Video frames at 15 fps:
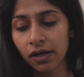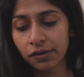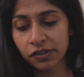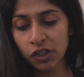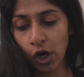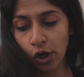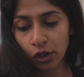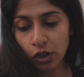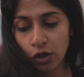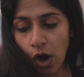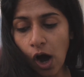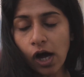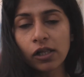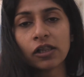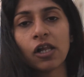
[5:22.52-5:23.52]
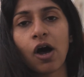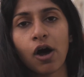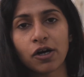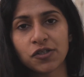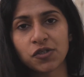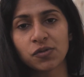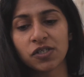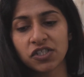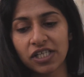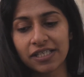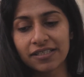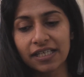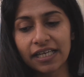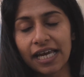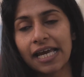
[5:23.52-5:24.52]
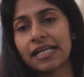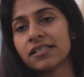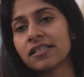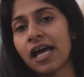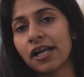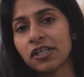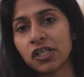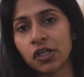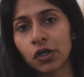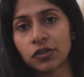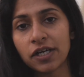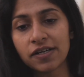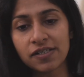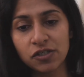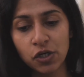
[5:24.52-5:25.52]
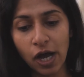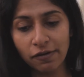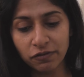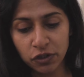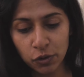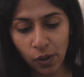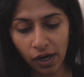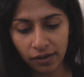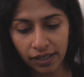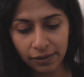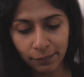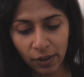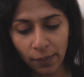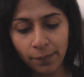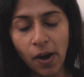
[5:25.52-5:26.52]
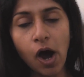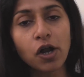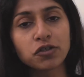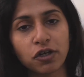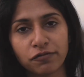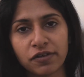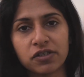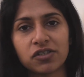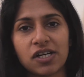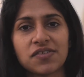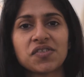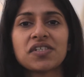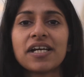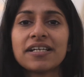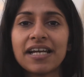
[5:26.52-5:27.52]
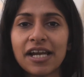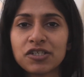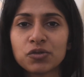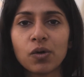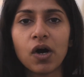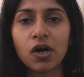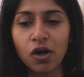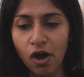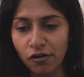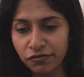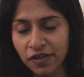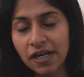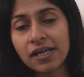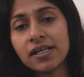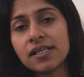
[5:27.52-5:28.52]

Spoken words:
your call logs, which indicate that you are a part of a trusted network of